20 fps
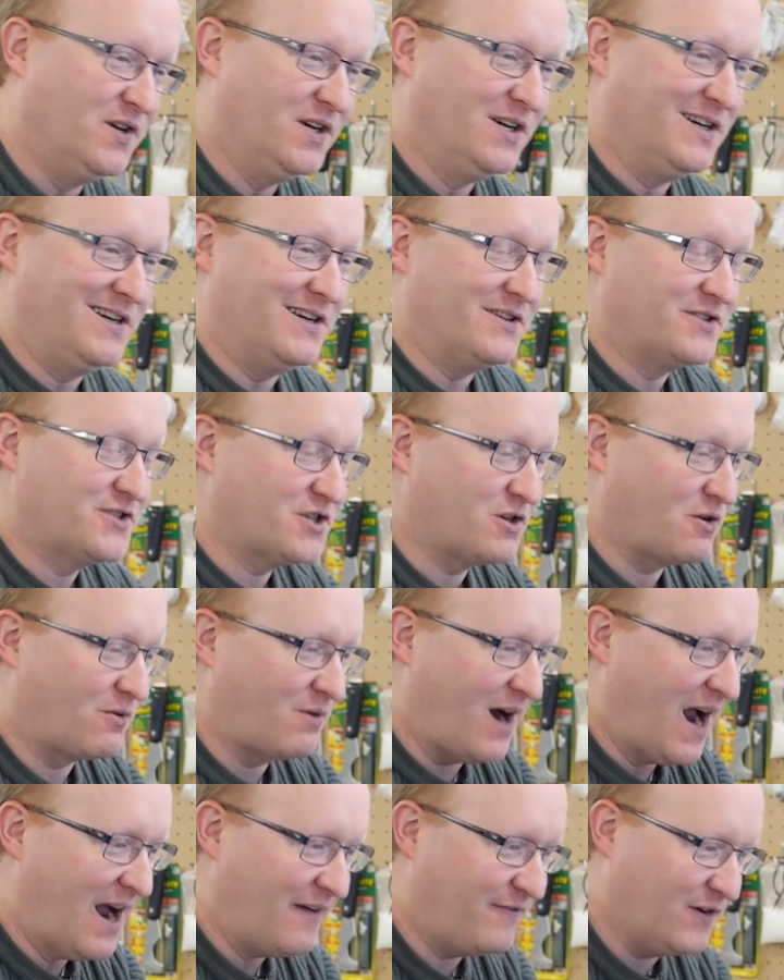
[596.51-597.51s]
The
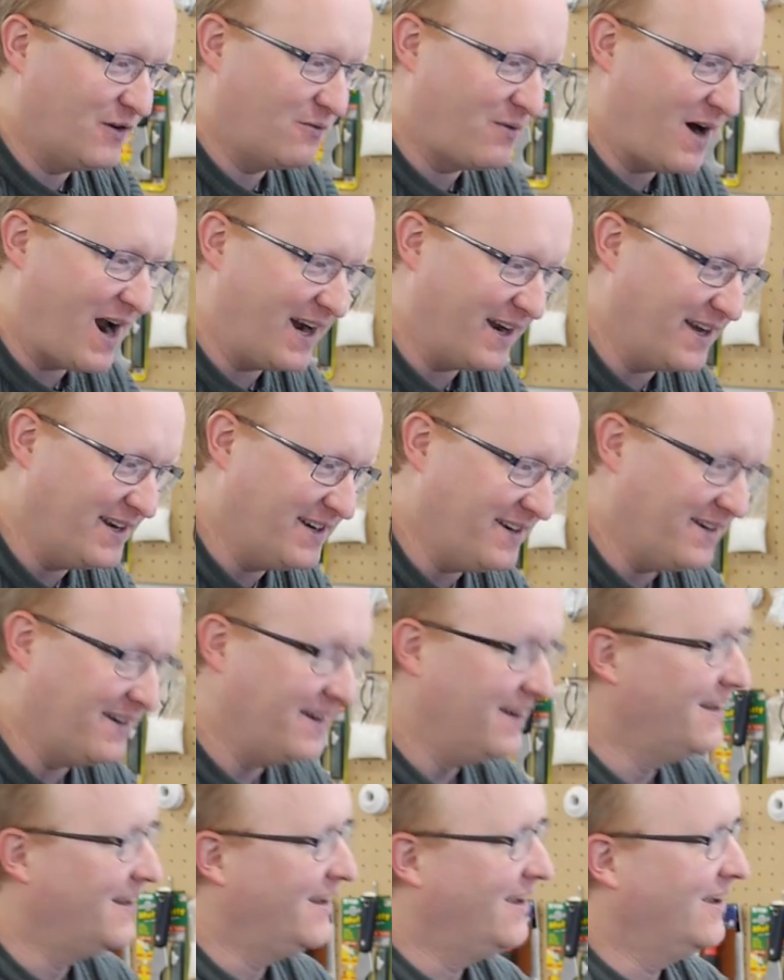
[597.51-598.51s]
Scarafaragan
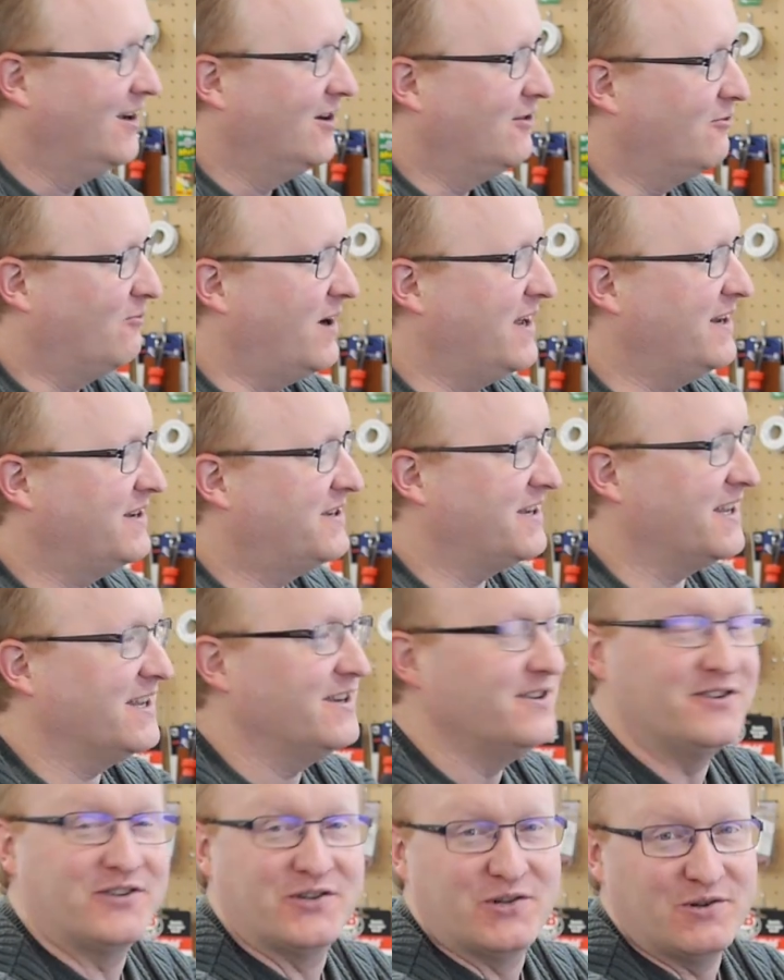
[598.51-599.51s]
went
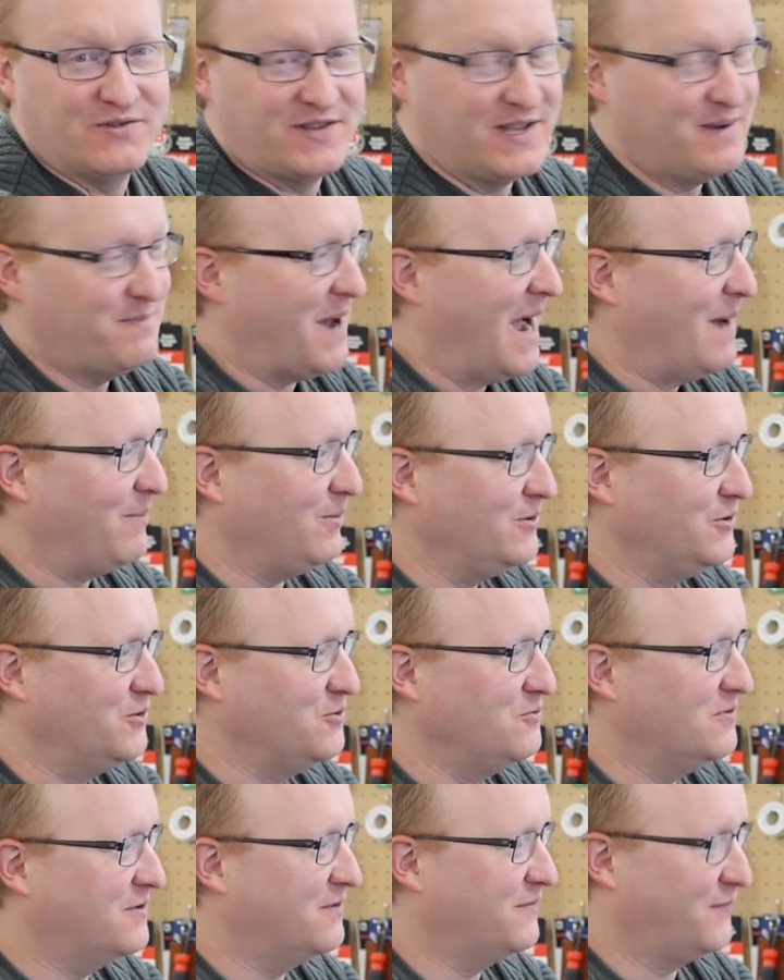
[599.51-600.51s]
into the
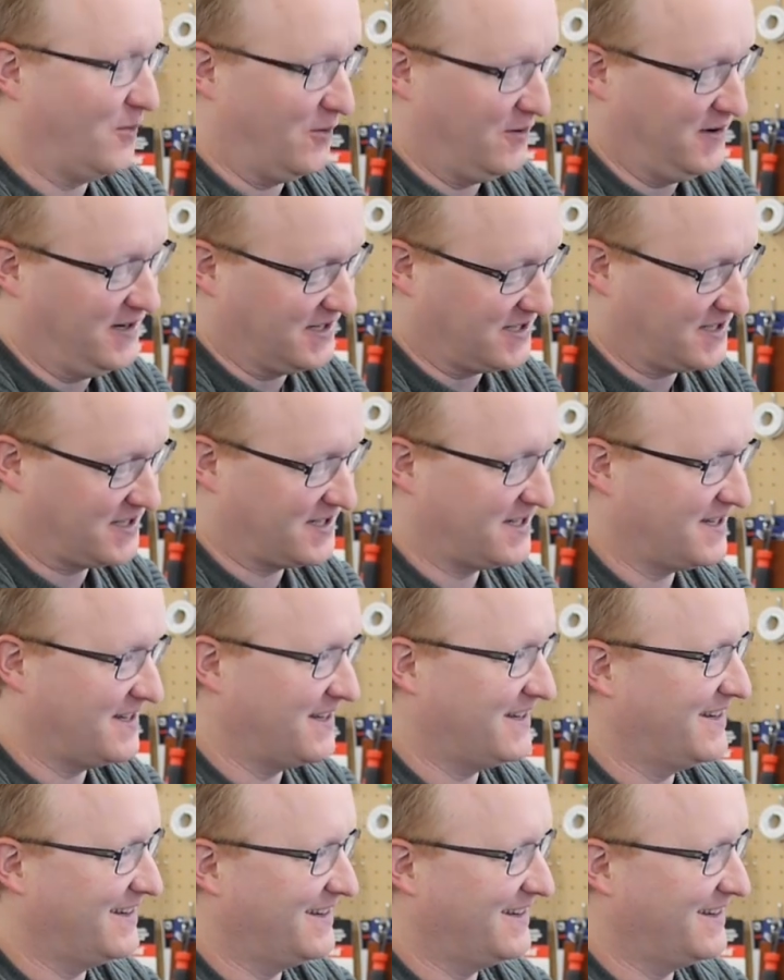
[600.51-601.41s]
Babbleduke forest